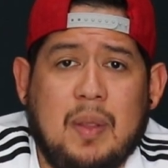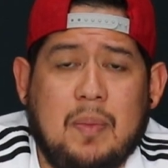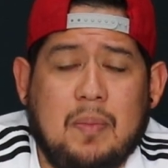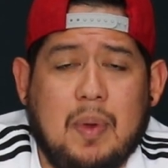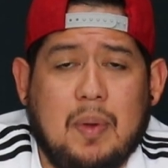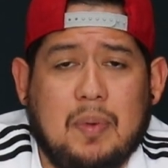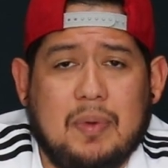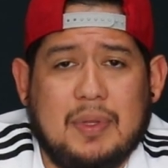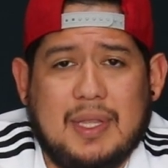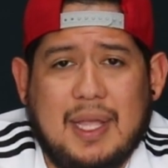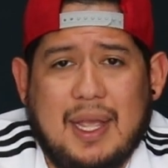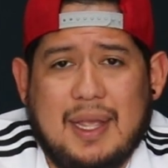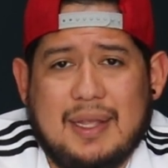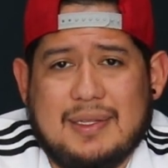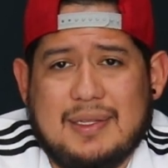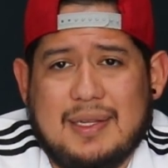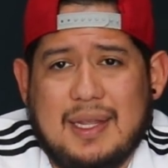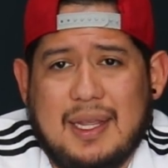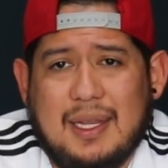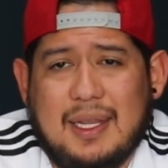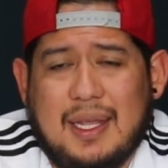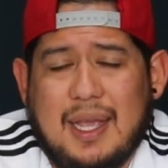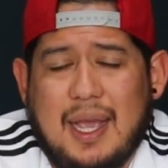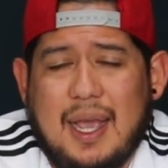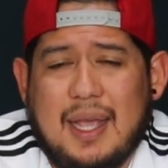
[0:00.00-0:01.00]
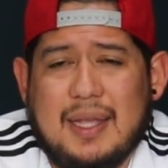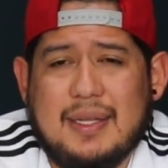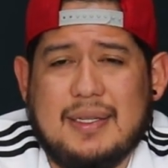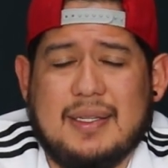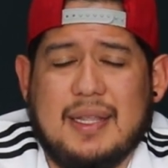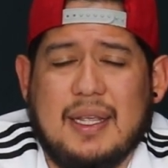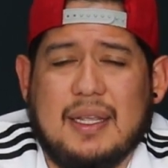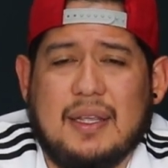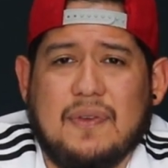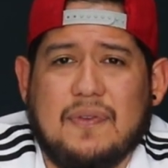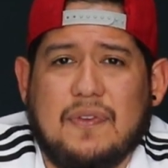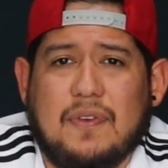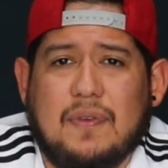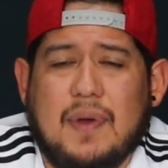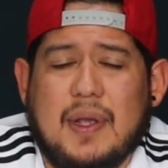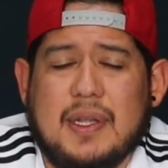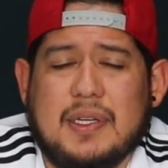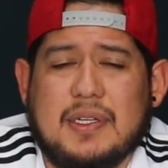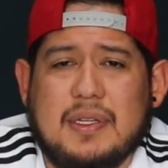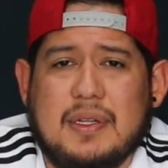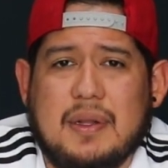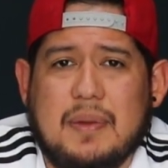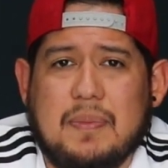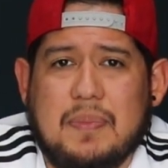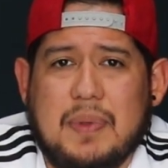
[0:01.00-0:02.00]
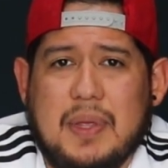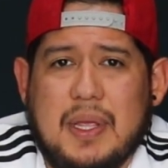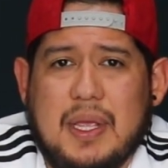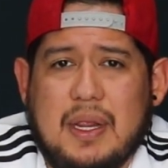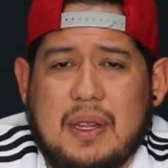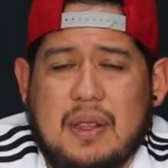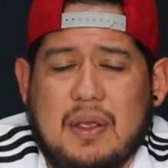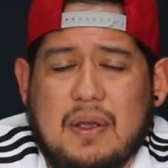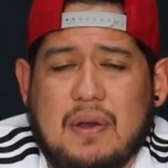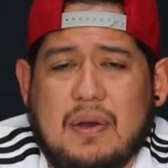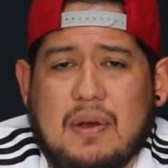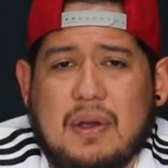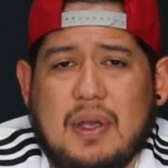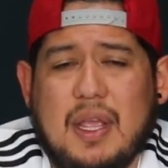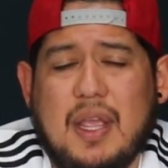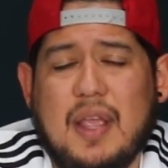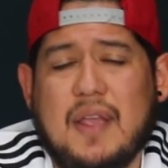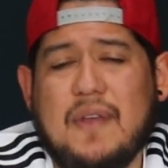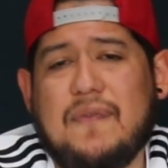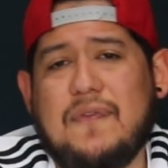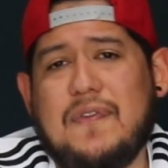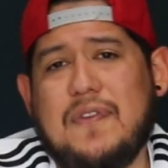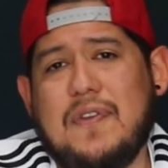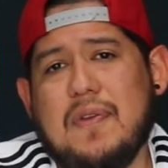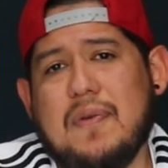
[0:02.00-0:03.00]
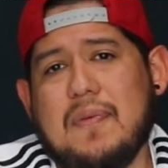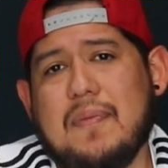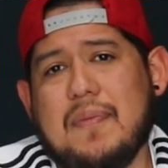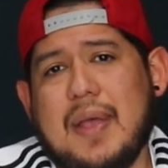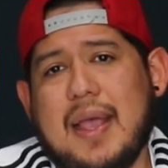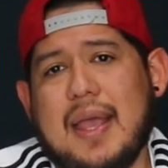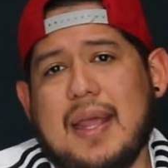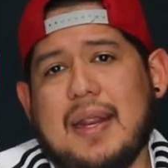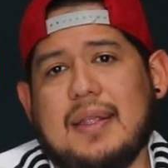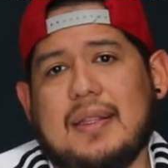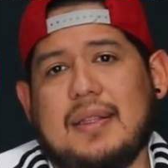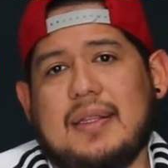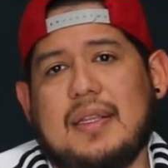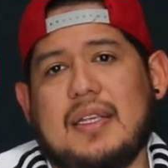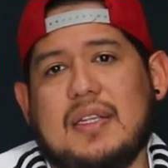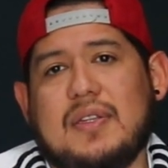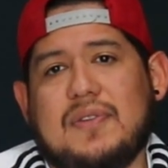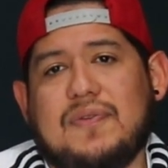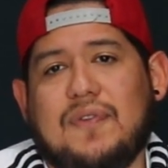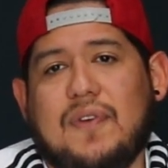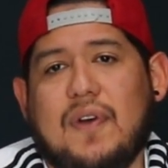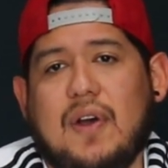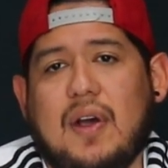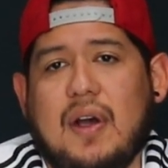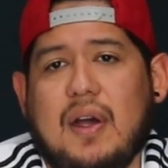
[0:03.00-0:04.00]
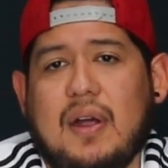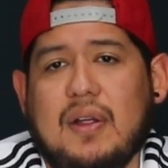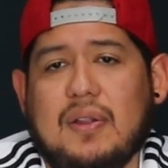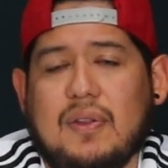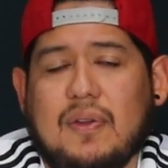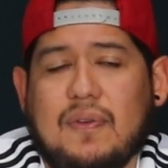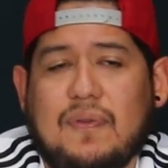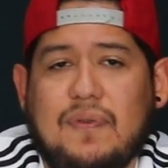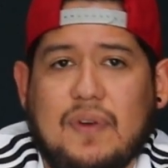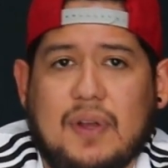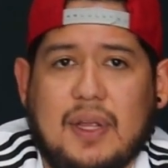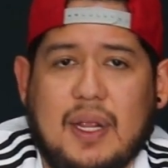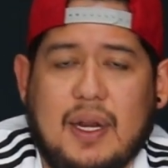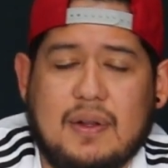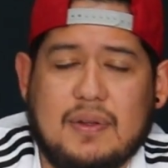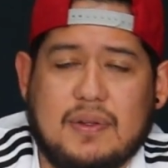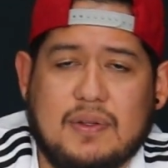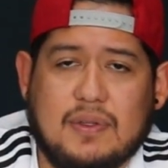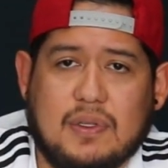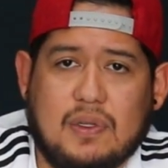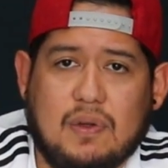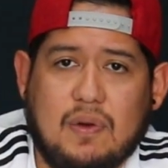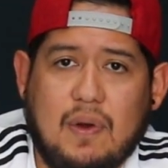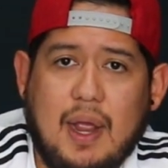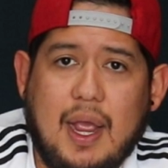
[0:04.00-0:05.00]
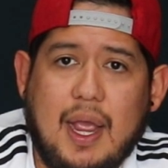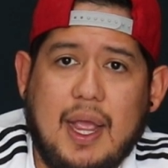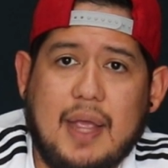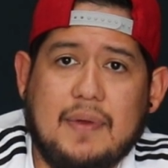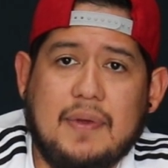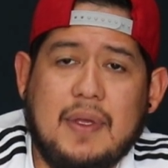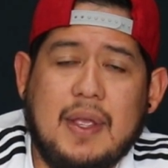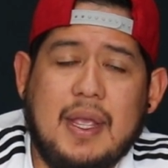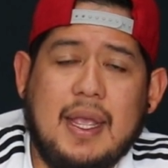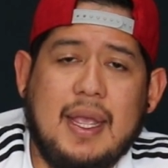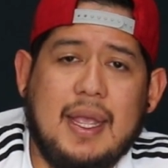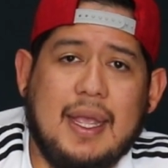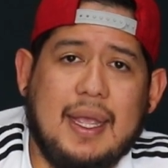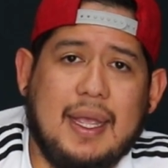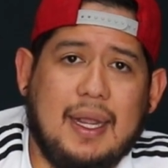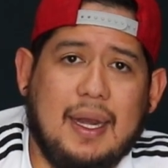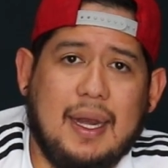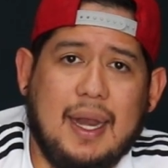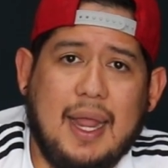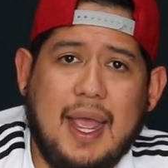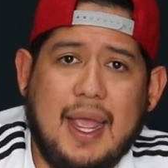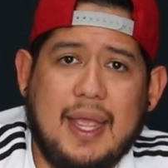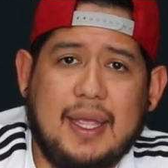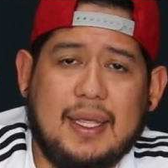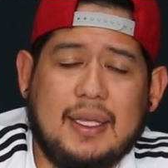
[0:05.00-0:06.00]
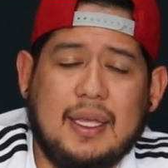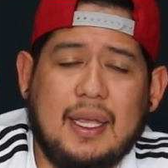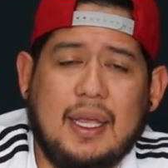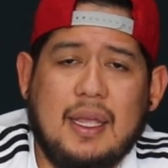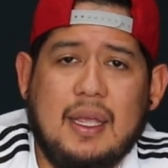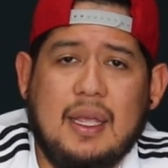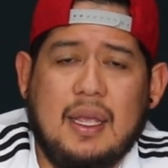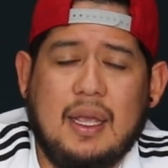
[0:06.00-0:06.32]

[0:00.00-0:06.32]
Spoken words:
But with that said, guys, thank you for watching the video. If you made it this far, don't forget to subscribe and like.